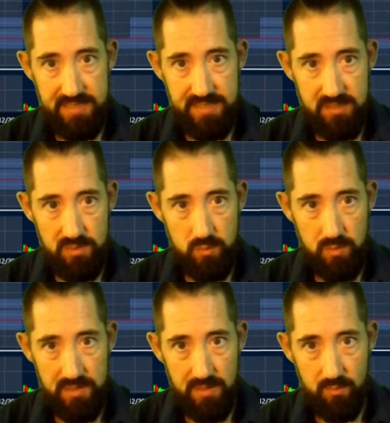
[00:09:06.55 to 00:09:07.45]
This was
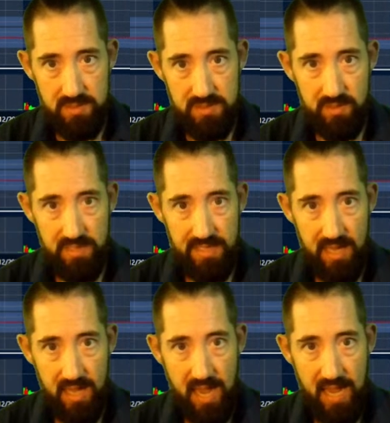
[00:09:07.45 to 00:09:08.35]
what was really uh,
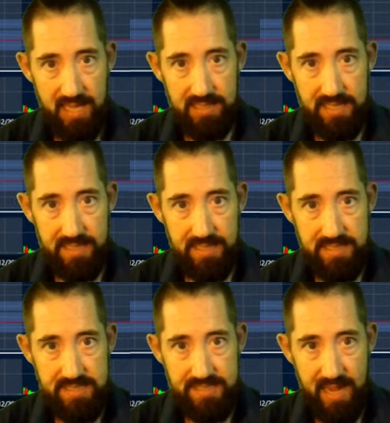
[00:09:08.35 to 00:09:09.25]
highlighted and
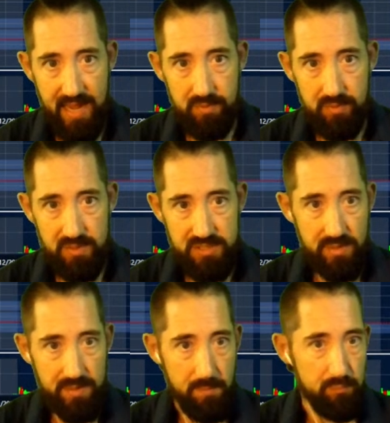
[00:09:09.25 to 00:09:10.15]
established. I mean,
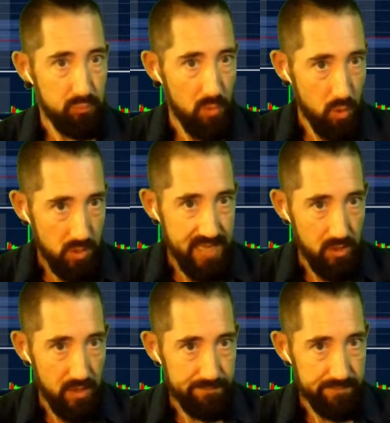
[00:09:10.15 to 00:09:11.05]
they broke down
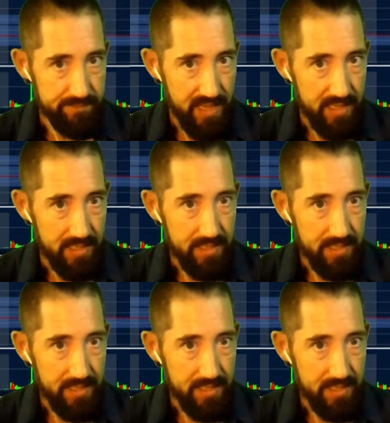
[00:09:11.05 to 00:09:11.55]
off of that